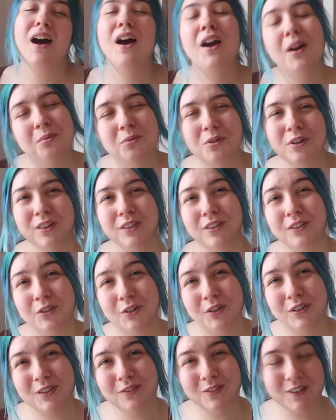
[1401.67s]
I hope you
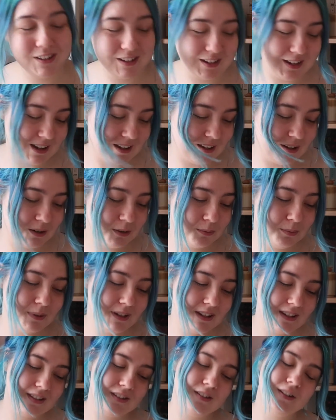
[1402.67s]
enjoyed the video.
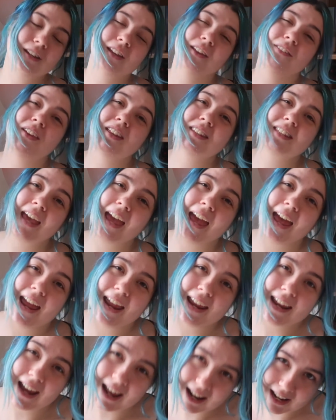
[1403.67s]
Please do give it
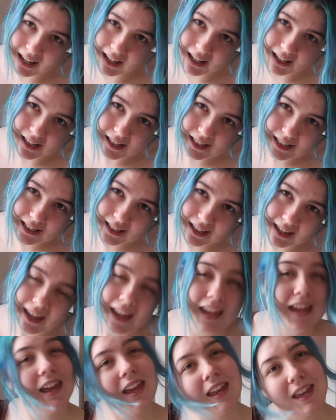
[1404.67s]
a like
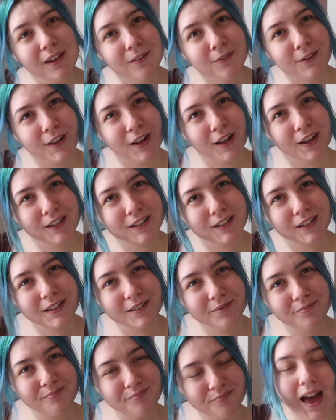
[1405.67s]
if you liked
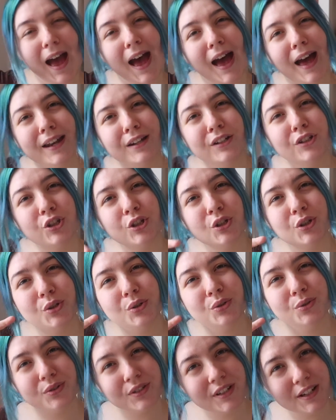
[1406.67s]
it. And
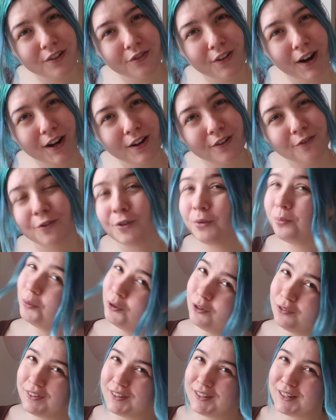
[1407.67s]
to stick around for
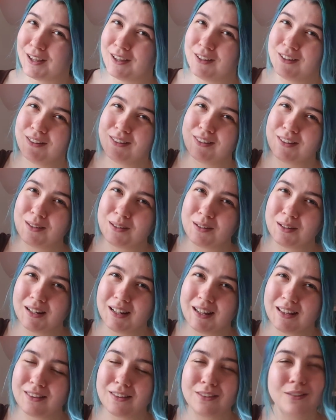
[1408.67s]
more videos,
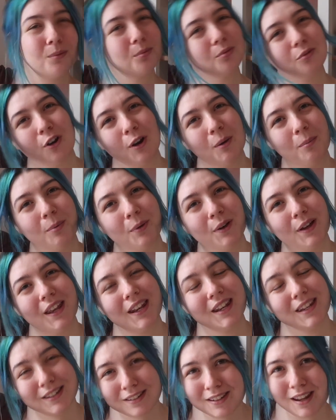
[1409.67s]
click the subscribe
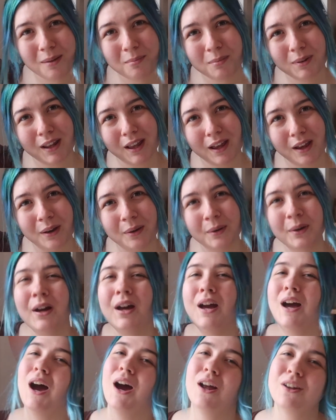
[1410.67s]
button down below.
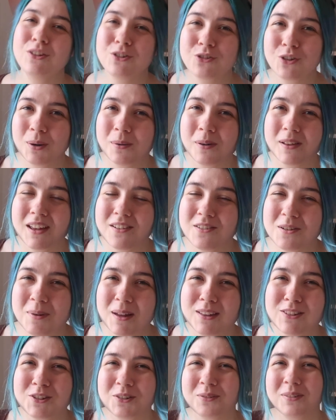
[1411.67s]
I do try my very
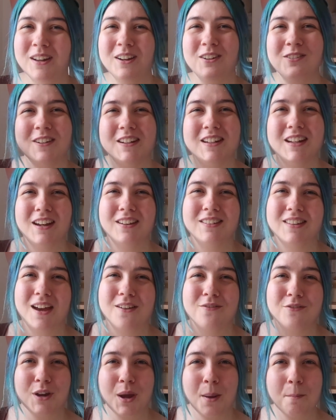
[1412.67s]
best to upload videos
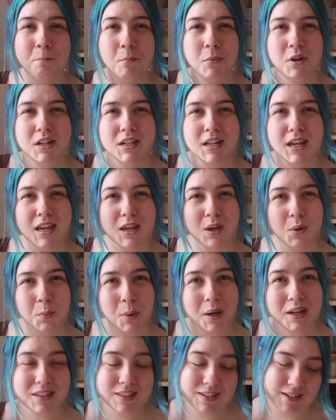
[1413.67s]
every Monday,
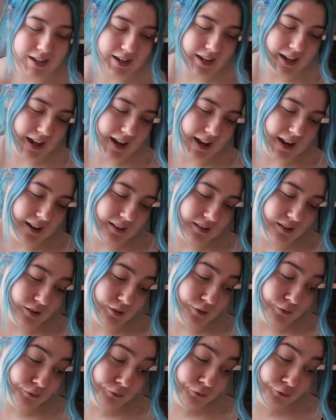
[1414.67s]
Wednesday
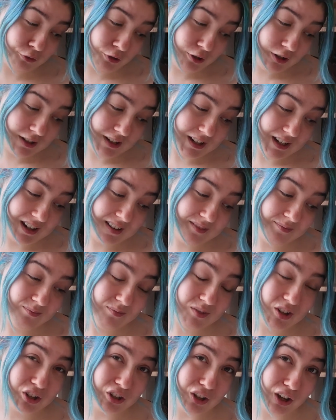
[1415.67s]
and Friday.
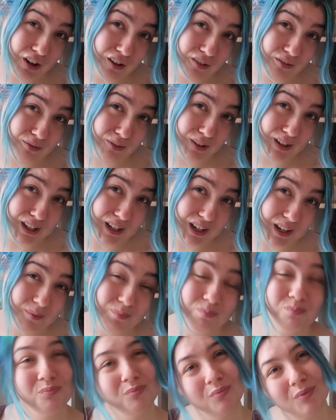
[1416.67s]
So hopefully
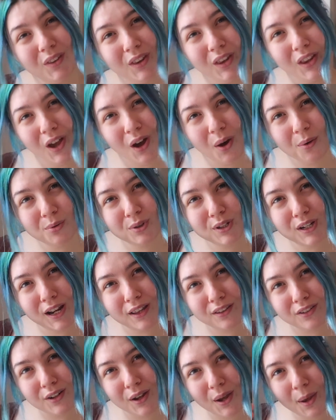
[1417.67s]
I will see you
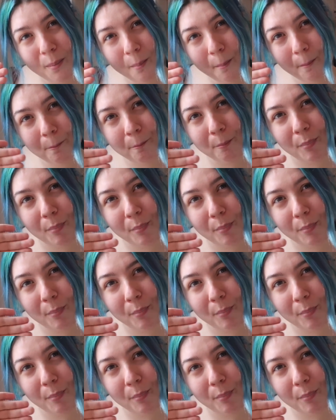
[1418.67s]
next time.